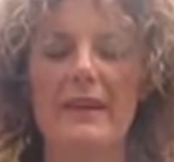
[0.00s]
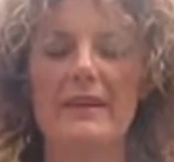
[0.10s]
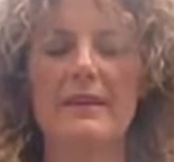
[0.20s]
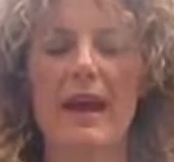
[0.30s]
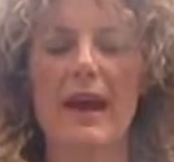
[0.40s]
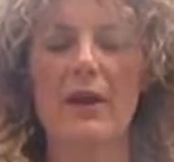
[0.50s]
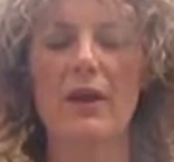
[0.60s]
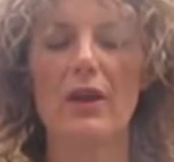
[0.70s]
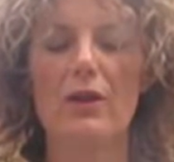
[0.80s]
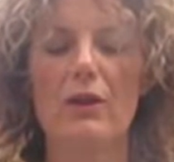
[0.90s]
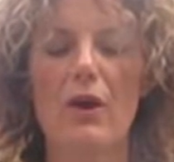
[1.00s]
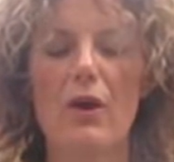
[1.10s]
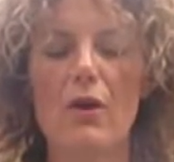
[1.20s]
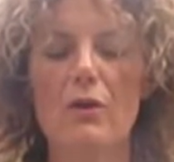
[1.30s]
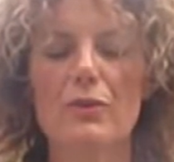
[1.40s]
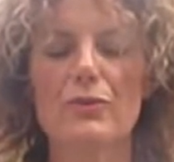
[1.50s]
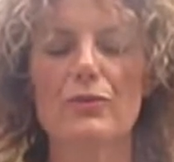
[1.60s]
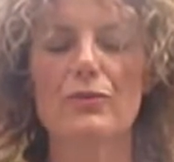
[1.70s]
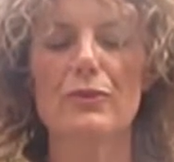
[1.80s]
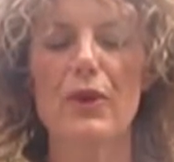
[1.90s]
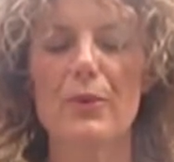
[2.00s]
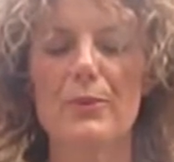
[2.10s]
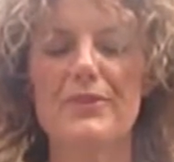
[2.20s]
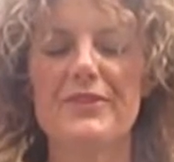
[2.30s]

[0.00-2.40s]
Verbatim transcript: Inhale, a long, slow,